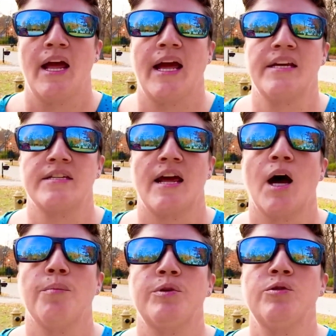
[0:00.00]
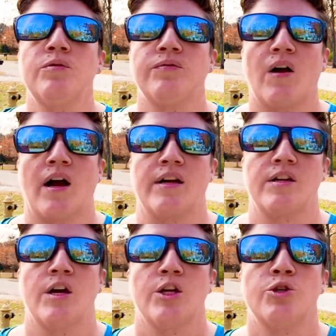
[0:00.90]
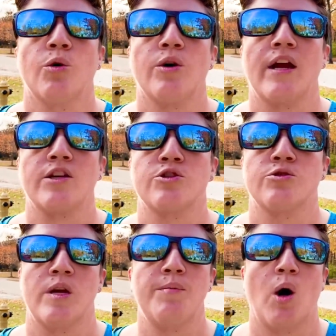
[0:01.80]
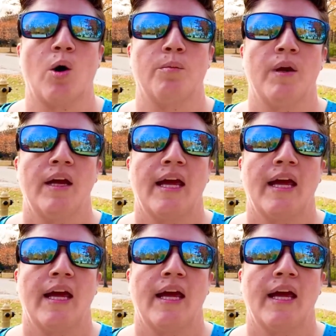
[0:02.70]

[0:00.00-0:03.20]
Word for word: and help you find your next dream home